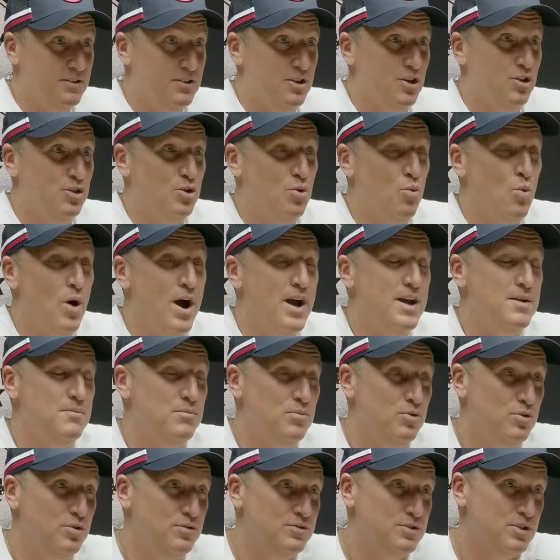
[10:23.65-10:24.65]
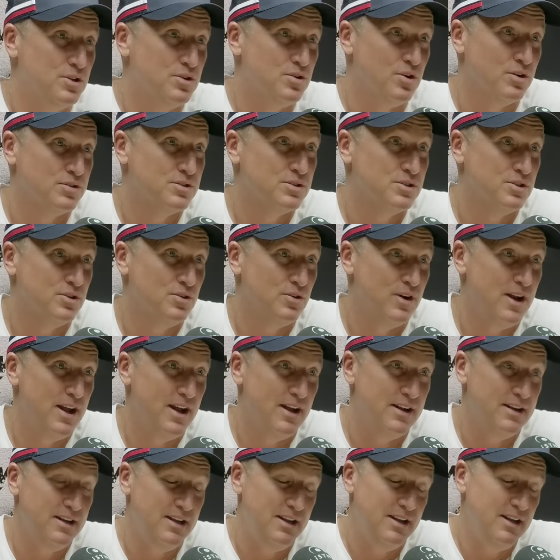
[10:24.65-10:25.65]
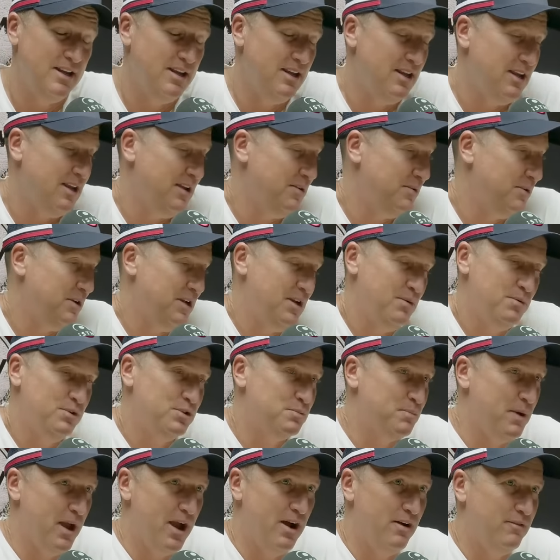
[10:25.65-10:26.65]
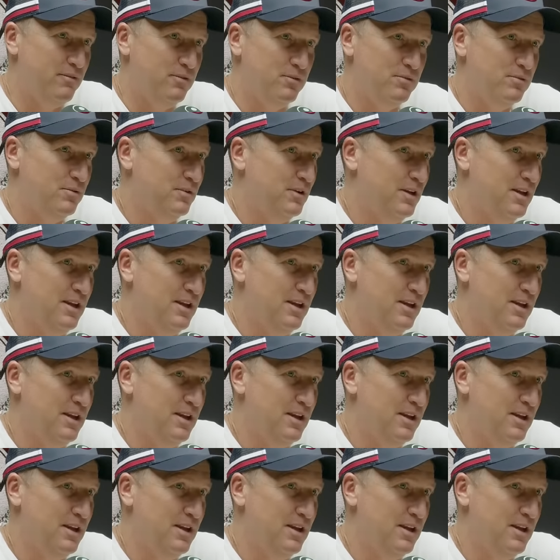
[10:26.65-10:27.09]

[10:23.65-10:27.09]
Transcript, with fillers: The, yeah. the way he moves across the ground, he he he was powerful.